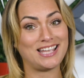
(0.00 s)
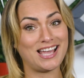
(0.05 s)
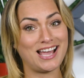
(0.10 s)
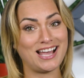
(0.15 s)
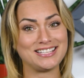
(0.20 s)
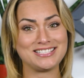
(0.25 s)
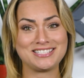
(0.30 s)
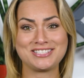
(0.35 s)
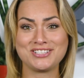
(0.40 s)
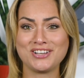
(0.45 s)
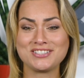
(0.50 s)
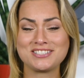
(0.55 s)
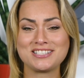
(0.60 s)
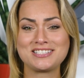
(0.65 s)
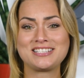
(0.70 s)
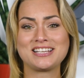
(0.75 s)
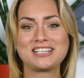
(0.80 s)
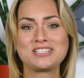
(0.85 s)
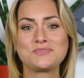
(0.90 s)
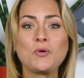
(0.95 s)
Yeah, it still has
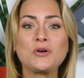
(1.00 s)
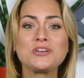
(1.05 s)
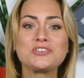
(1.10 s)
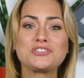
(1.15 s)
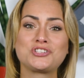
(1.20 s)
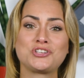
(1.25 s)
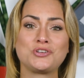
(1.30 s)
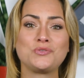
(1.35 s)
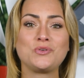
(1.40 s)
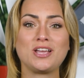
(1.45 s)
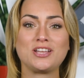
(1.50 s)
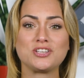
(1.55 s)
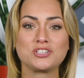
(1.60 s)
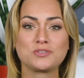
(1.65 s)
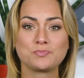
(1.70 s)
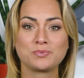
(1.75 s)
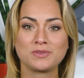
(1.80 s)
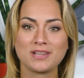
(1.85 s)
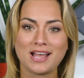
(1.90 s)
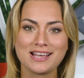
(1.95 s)
a
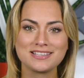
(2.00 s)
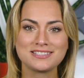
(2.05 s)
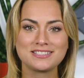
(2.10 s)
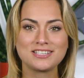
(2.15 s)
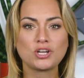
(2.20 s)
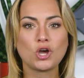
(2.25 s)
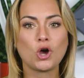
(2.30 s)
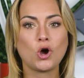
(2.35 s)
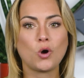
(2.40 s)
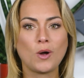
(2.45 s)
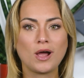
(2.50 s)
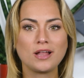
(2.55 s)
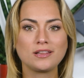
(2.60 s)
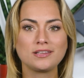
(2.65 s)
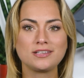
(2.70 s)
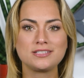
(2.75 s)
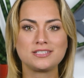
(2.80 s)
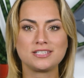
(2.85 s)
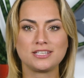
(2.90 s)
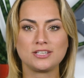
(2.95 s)
6.2-inch plastic
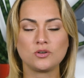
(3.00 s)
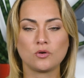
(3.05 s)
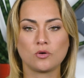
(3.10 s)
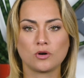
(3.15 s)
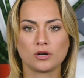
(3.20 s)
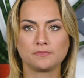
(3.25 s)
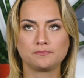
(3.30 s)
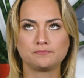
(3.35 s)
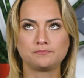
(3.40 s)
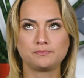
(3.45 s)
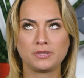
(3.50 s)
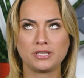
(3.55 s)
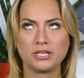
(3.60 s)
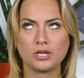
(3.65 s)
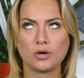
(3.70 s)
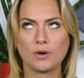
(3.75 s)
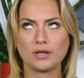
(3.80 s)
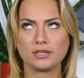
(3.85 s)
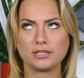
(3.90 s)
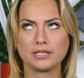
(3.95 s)
OLED or
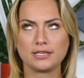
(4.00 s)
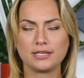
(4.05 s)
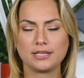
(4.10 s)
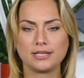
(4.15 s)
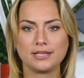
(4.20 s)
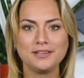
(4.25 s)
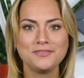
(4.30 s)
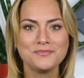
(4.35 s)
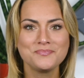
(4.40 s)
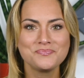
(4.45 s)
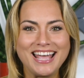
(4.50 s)
POLED,